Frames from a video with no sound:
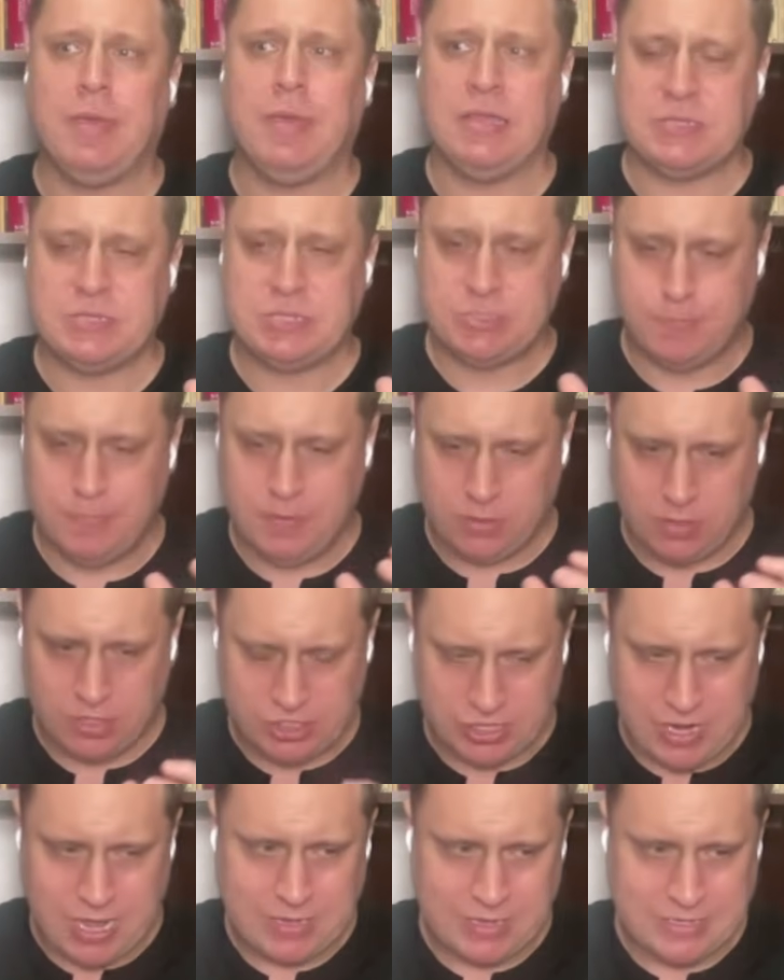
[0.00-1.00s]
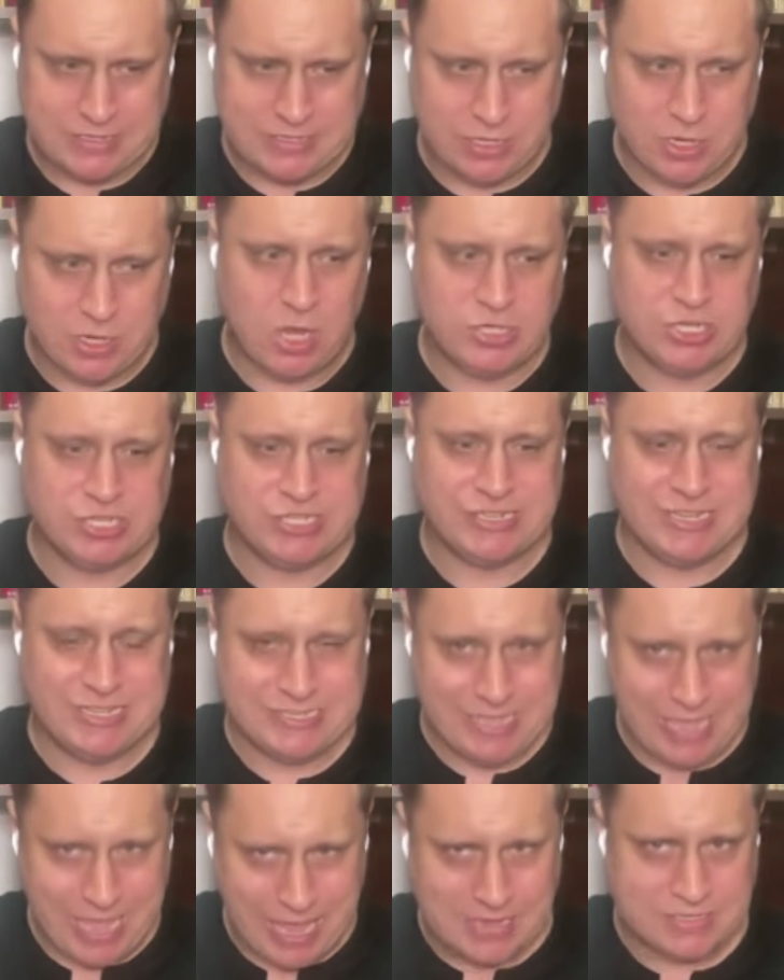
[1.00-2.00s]
It's spirituality,
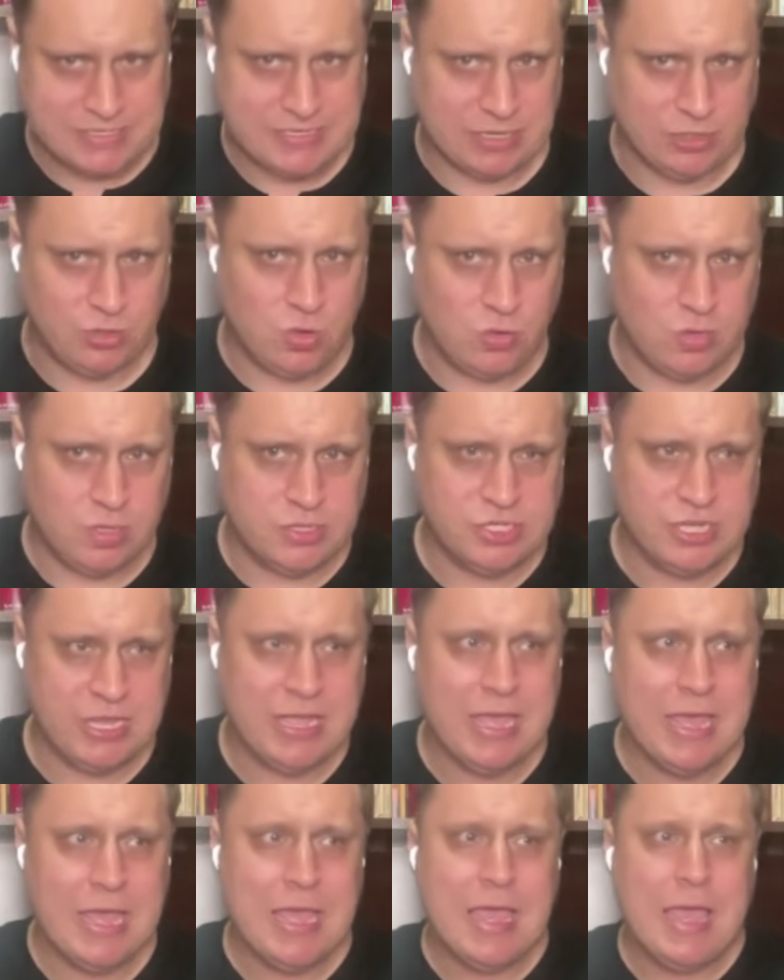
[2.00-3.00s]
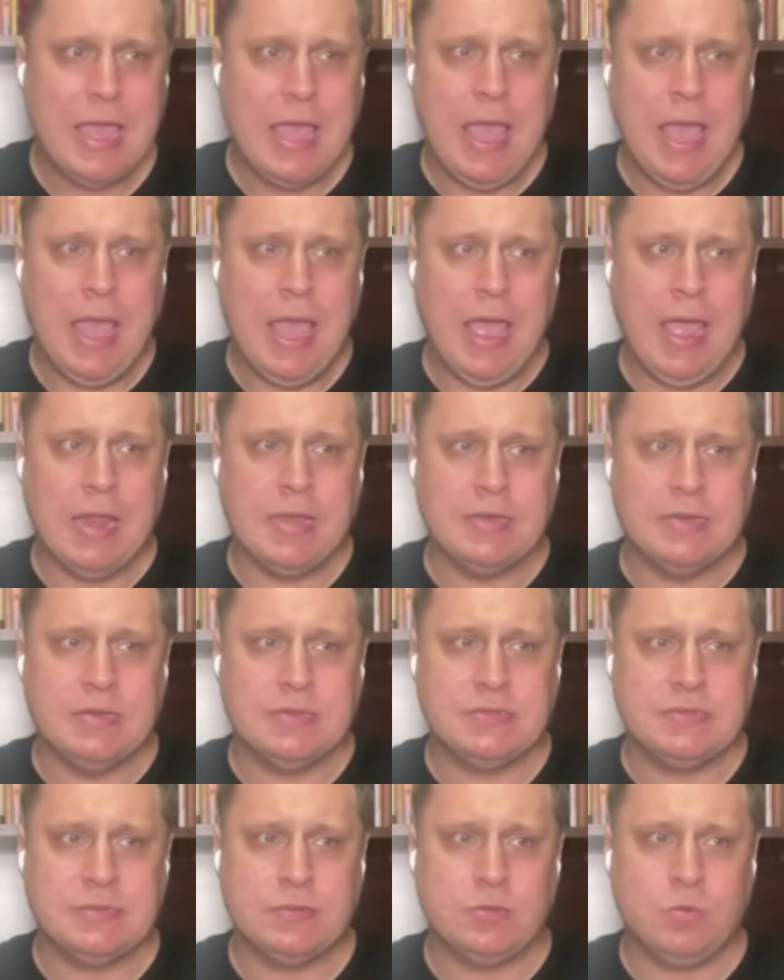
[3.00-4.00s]
consciousness, and technology.
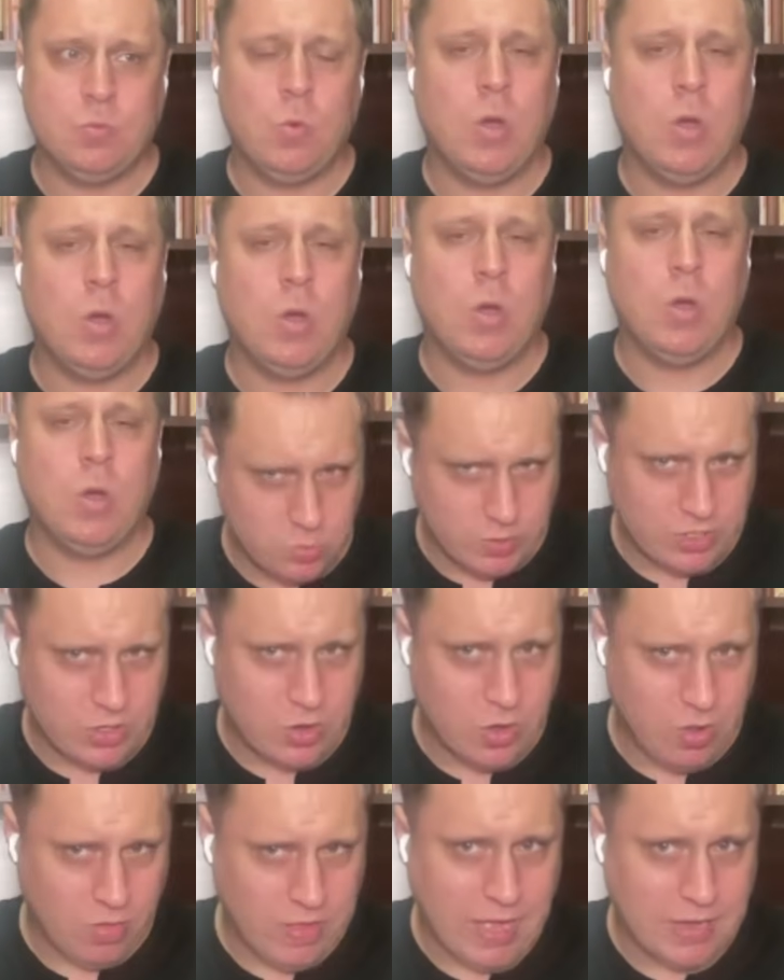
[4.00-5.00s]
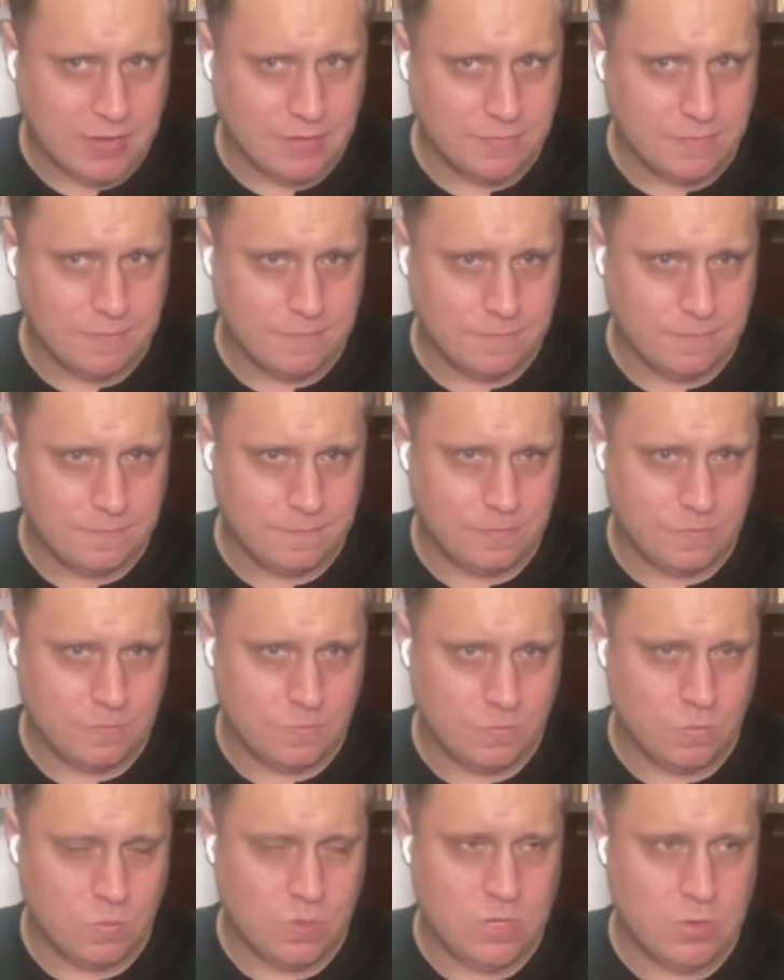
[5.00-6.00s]
And what would we call that?
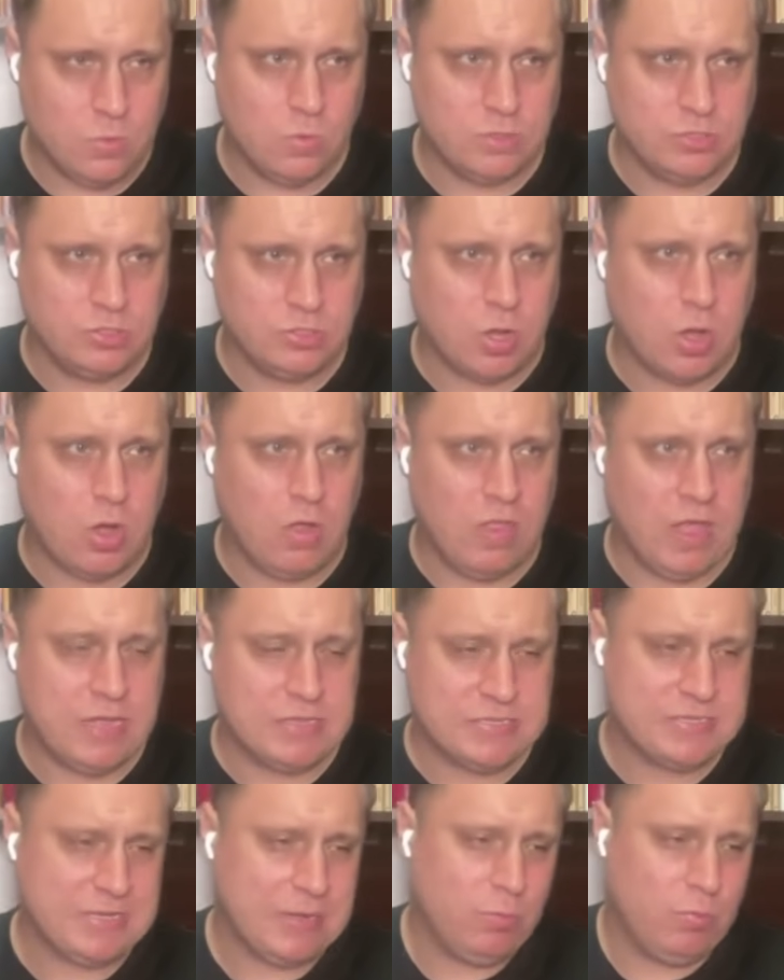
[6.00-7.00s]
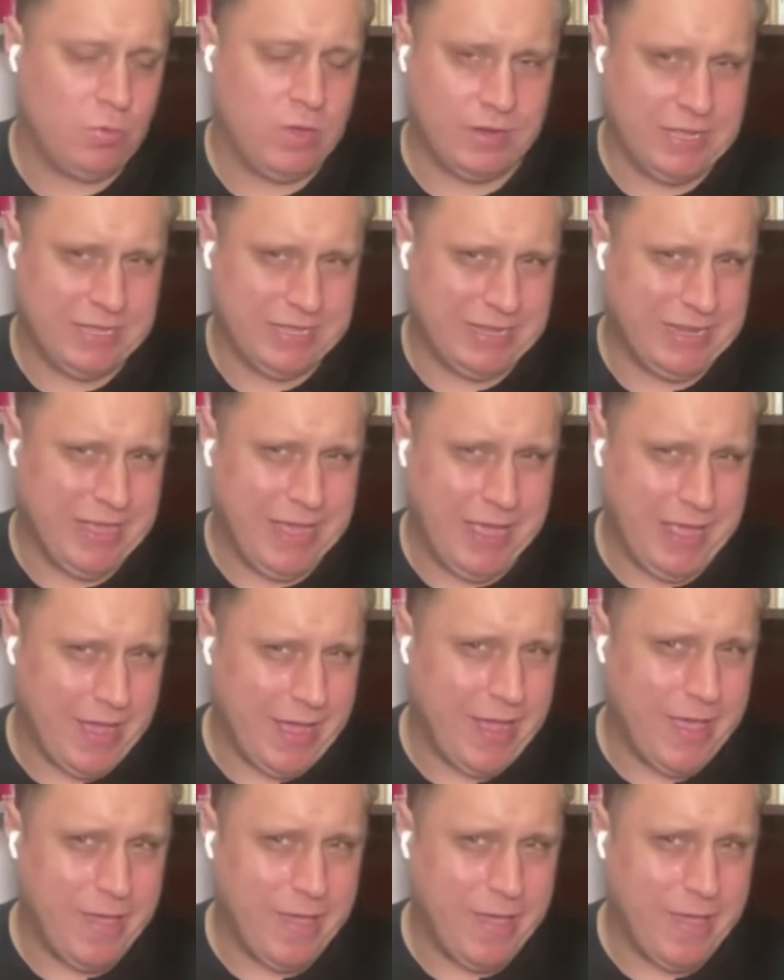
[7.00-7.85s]
We would call that somewhat like an AI.